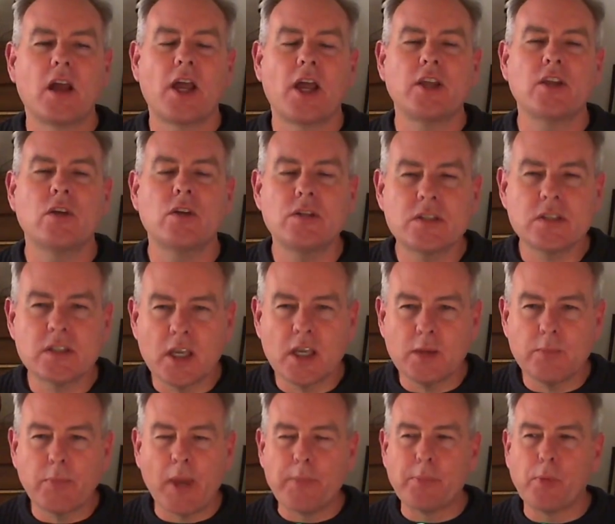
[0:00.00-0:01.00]
are you
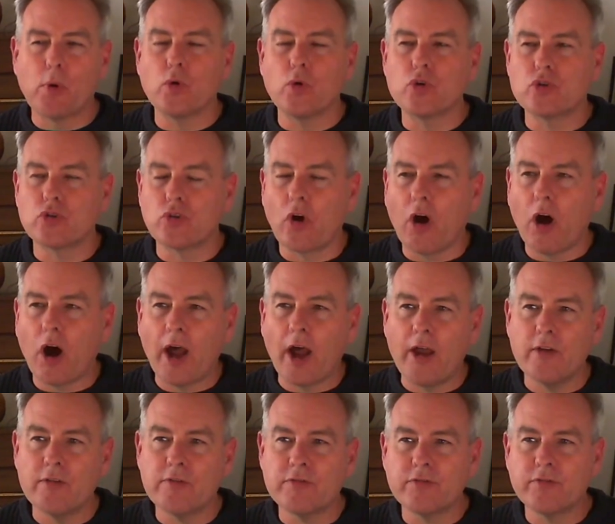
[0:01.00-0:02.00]
seeing people
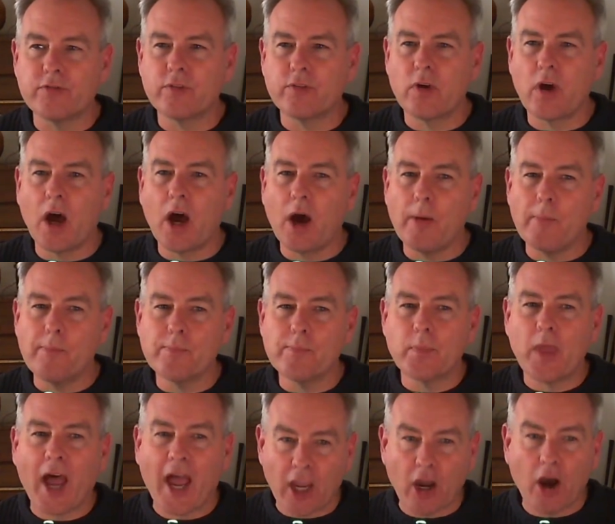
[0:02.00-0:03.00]
drive
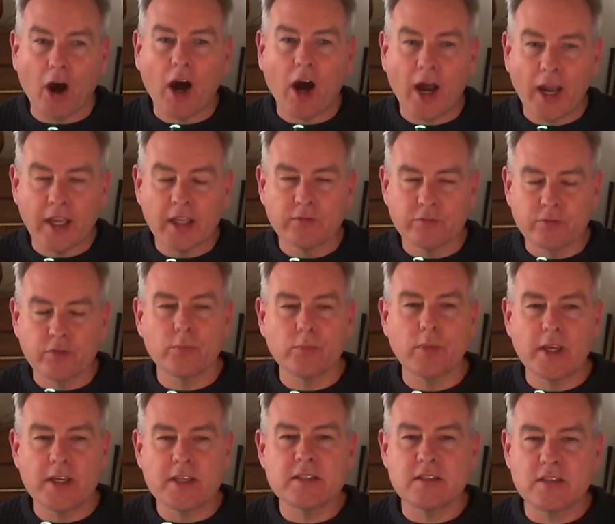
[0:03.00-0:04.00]
AI from
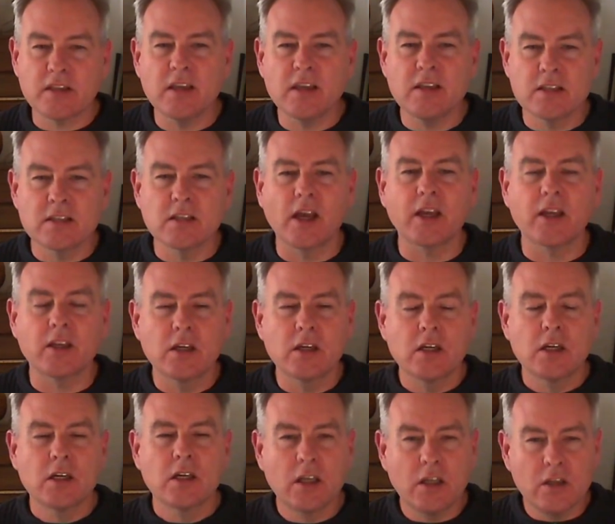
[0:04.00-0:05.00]
these things? Like,
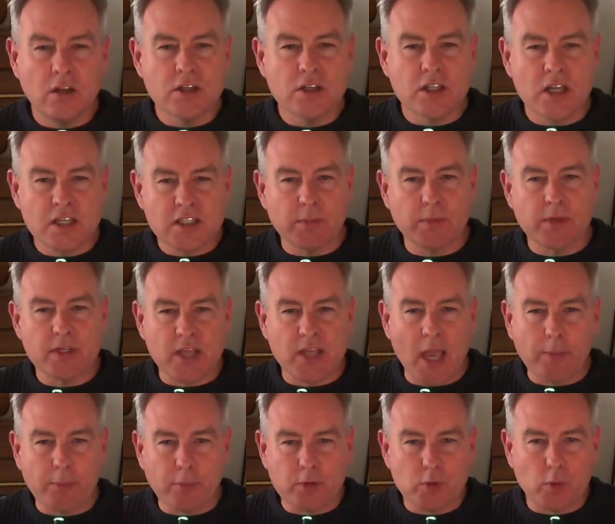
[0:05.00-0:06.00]
can you share some
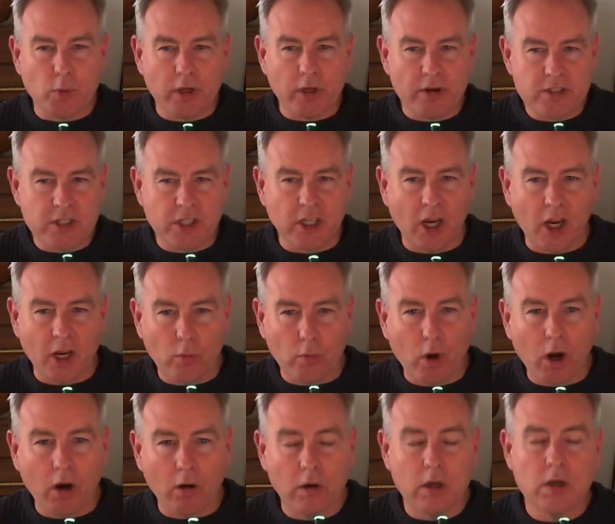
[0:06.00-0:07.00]
examples where you're actually going,
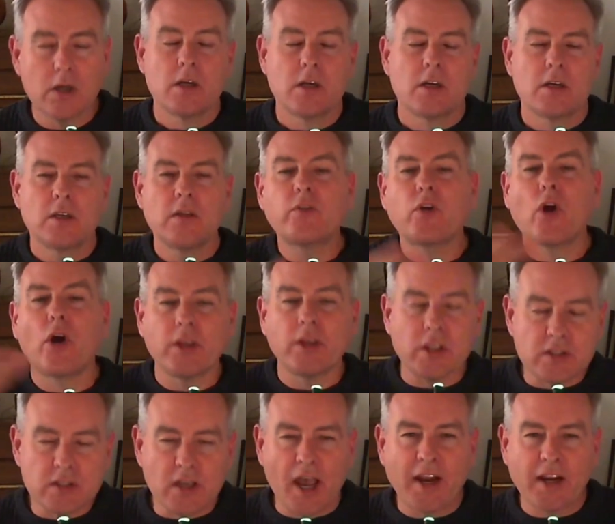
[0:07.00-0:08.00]
well, you've got your
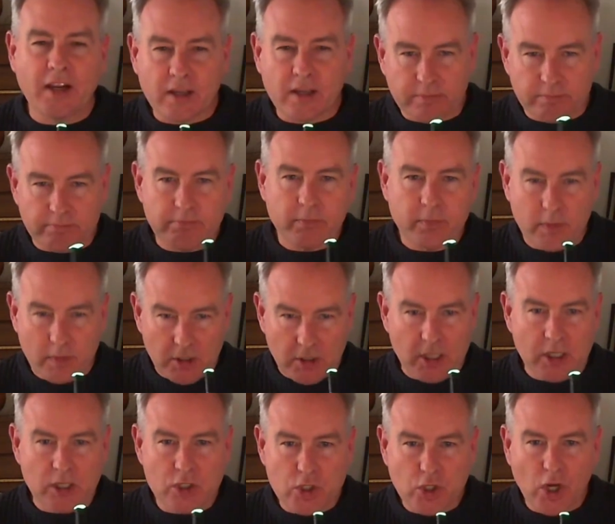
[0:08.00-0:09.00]
data
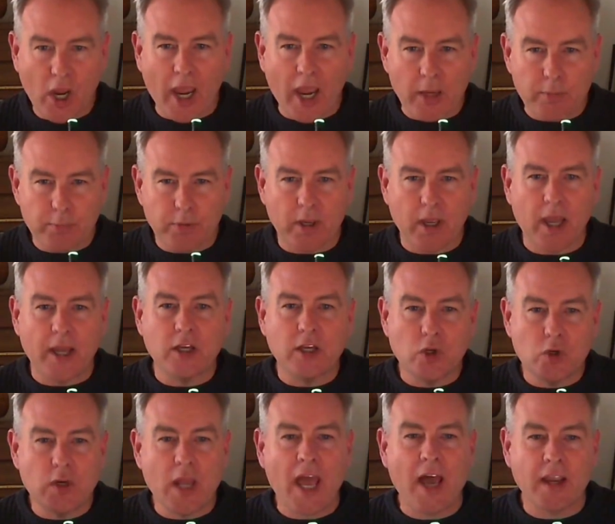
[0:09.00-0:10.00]
in shape and
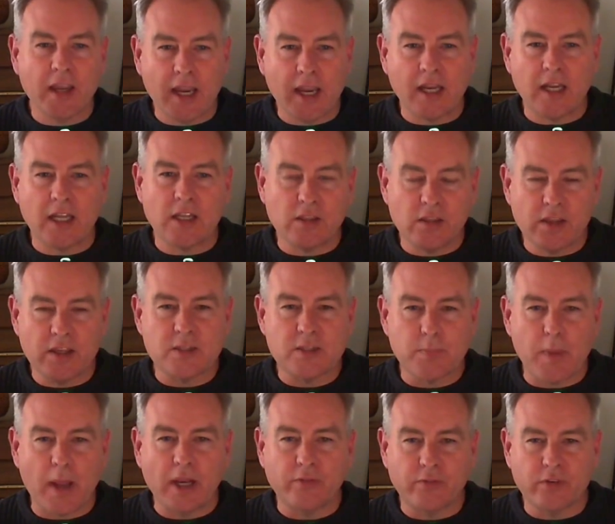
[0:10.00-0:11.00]
you're now getting these
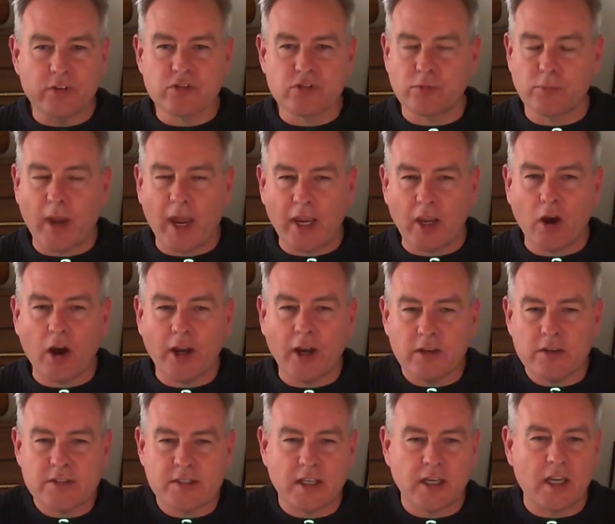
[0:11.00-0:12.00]
benefits from AI? Are
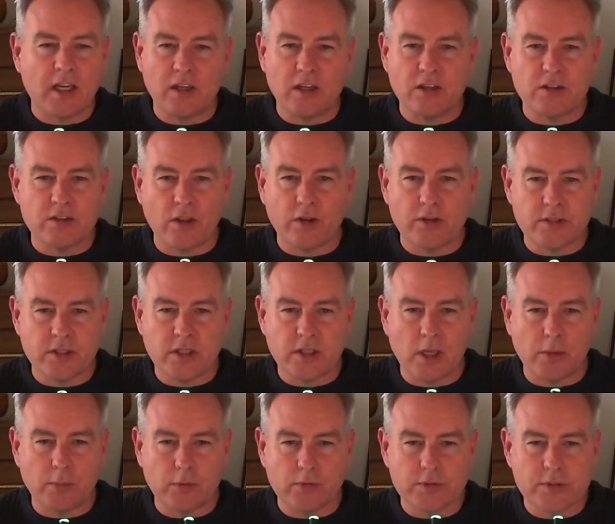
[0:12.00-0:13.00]
you seeing any of those
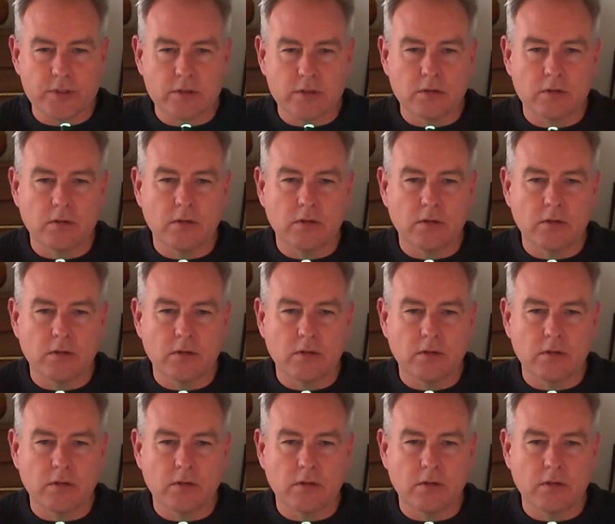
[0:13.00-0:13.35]
examples?